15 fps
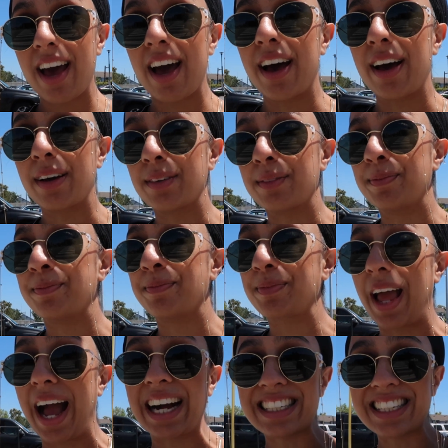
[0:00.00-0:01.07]
Um,
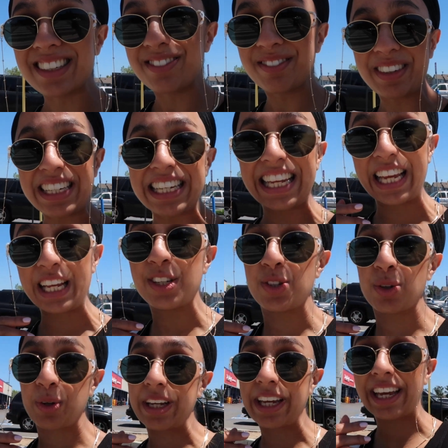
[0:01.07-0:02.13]
I didn't really
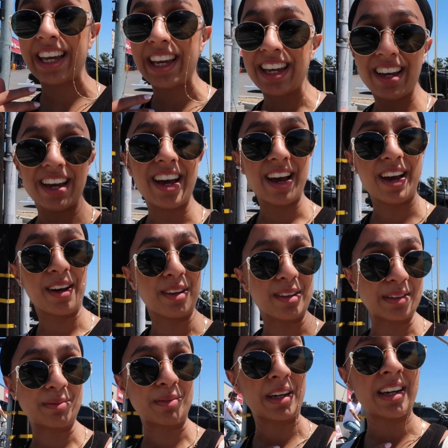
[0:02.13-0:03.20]
enjoy it
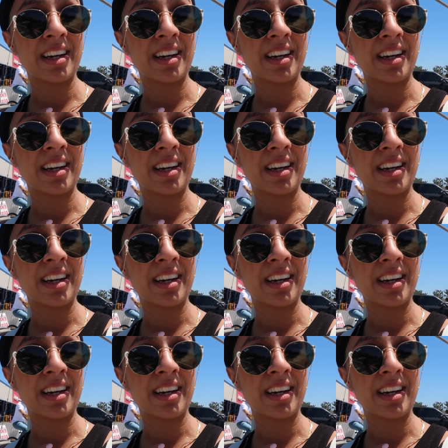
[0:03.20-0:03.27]
um,